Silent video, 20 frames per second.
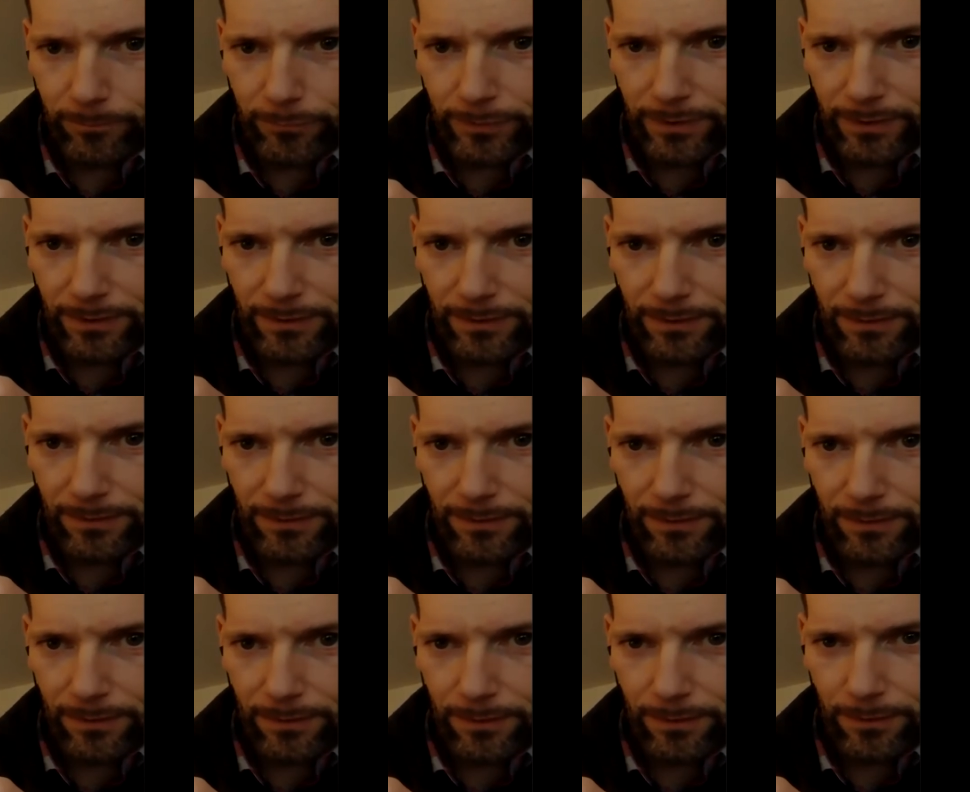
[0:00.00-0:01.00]
bring,
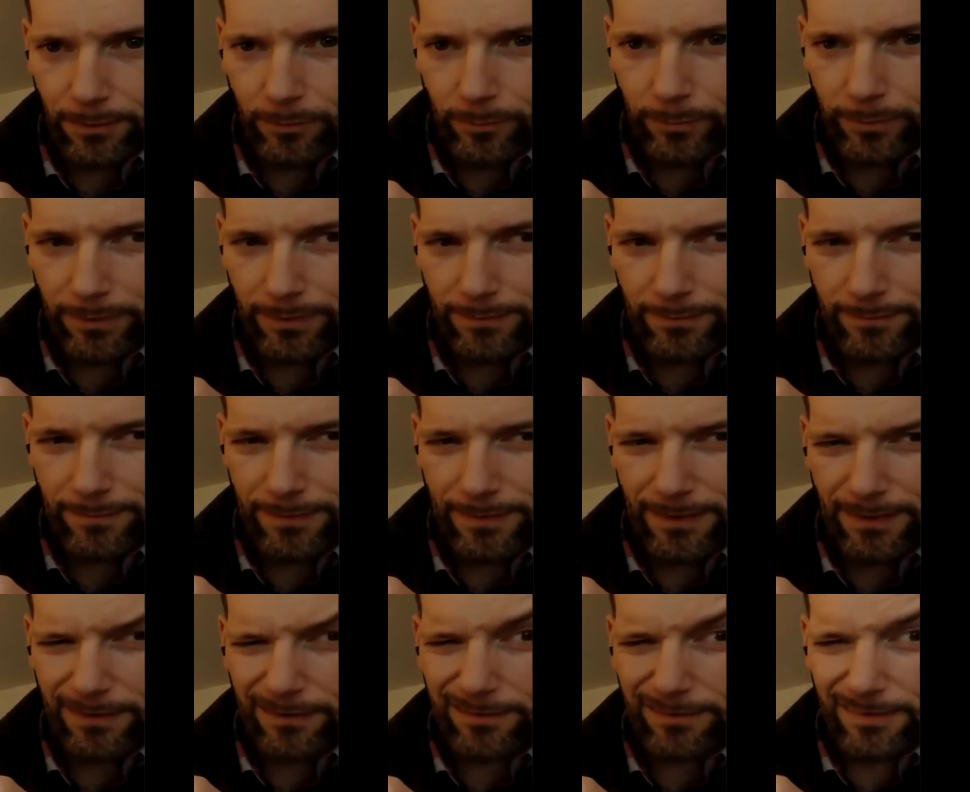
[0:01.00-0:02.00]
I hope you can see
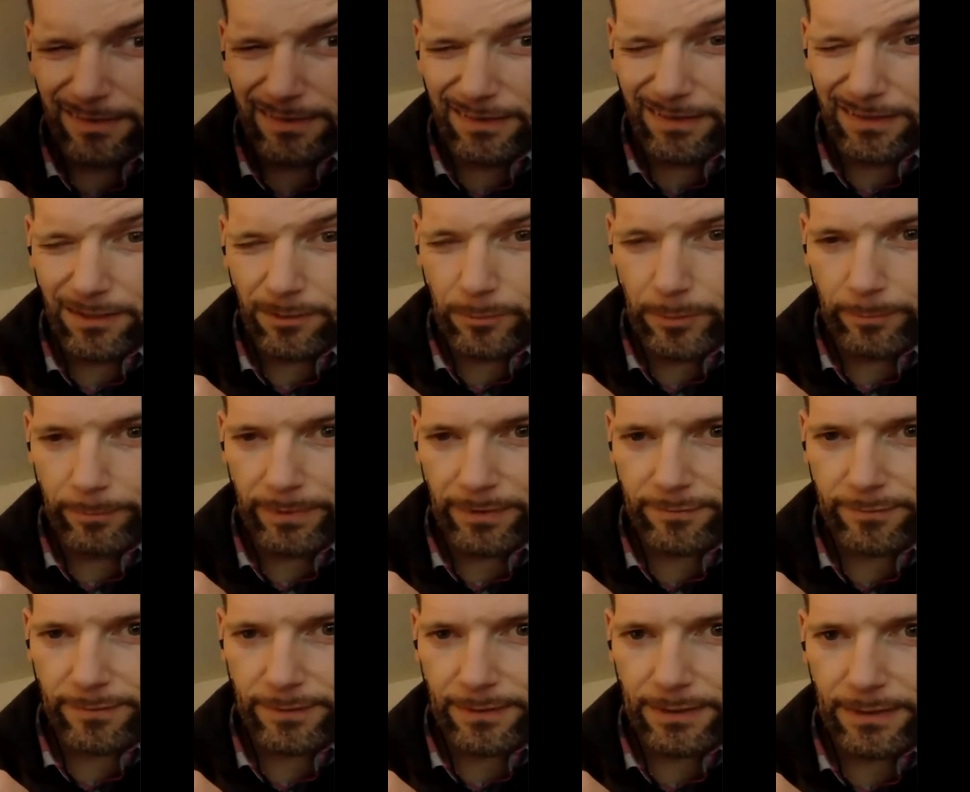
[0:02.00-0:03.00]
that. It looks a little bit
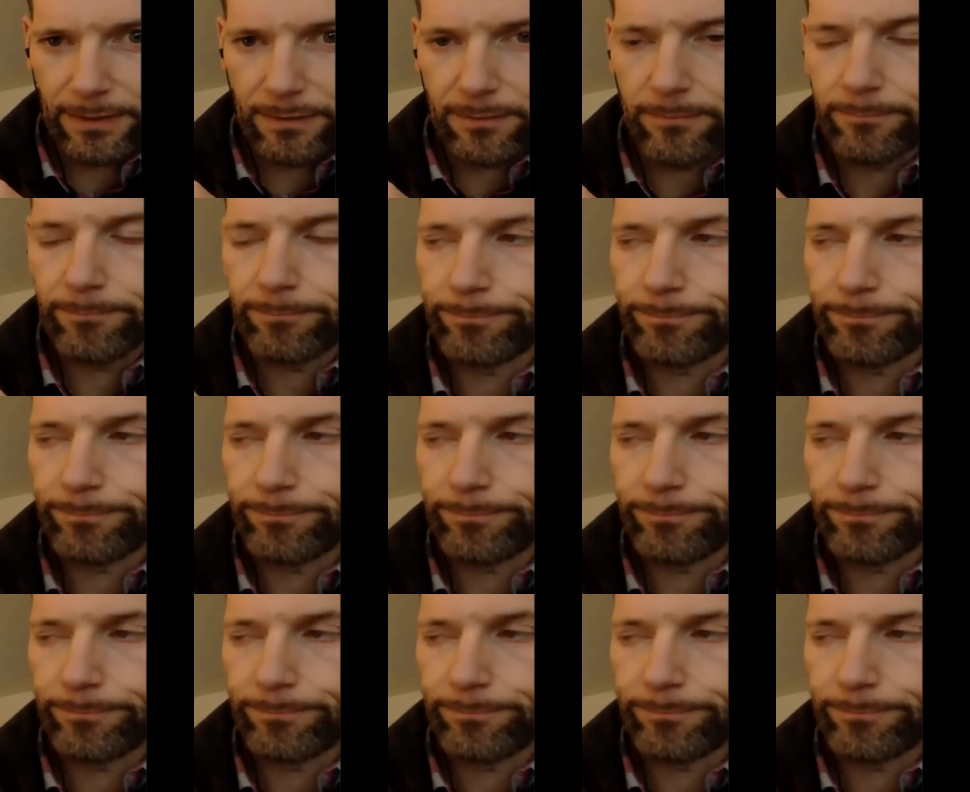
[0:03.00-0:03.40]
pixelated.